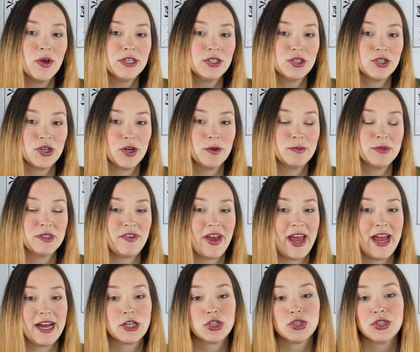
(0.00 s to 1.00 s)
in terms of
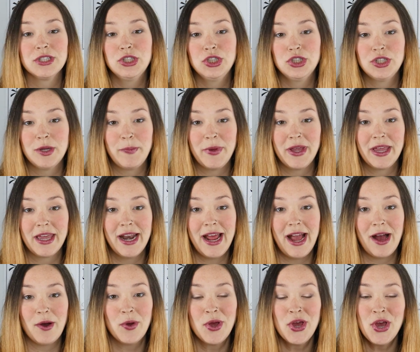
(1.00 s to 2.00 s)
actually shipping it
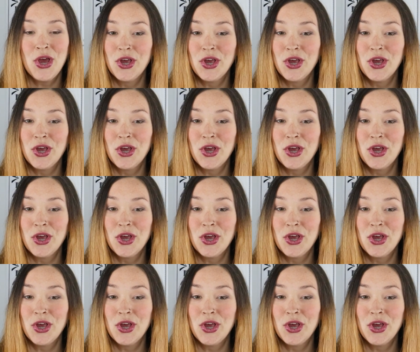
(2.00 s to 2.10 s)
out.